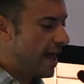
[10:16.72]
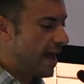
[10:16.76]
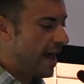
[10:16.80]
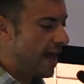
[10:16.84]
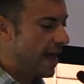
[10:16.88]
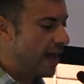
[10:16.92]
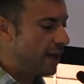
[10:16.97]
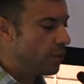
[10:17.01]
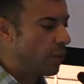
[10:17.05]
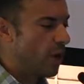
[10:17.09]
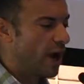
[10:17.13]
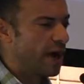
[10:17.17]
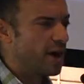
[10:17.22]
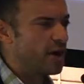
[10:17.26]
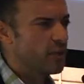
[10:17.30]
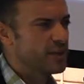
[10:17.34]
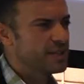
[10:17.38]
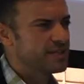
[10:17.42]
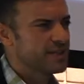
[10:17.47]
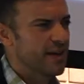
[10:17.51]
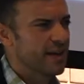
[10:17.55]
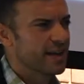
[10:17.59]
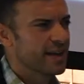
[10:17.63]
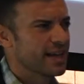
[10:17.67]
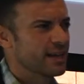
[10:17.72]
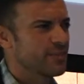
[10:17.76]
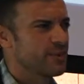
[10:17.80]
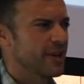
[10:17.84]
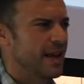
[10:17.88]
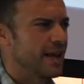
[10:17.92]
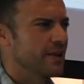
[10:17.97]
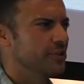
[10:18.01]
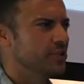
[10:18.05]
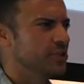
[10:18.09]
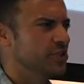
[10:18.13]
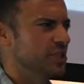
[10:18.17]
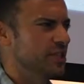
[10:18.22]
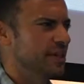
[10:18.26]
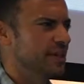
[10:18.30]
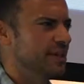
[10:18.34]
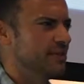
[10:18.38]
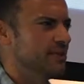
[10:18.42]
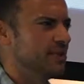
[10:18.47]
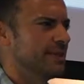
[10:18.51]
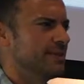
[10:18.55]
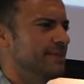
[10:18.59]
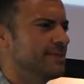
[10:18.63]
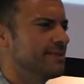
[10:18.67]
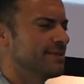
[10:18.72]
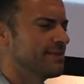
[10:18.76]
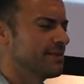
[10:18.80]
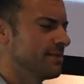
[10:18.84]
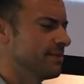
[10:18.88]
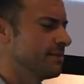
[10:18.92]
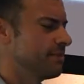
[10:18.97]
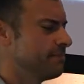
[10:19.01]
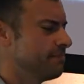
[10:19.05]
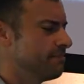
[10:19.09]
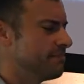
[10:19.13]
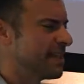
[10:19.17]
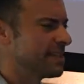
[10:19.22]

And why are we talking about energy anyways?